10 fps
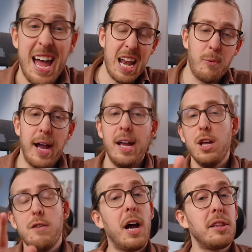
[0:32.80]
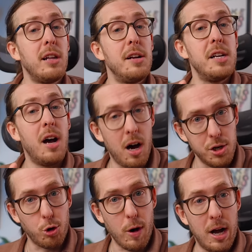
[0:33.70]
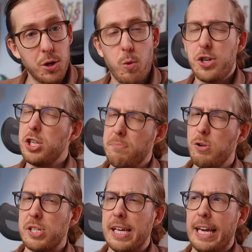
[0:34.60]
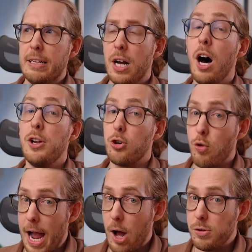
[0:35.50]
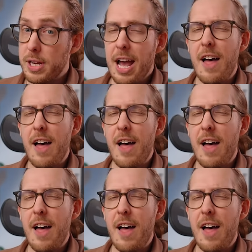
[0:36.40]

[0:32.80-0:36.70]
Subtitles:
Anyway, you've got the London Underground, which is mostly underground,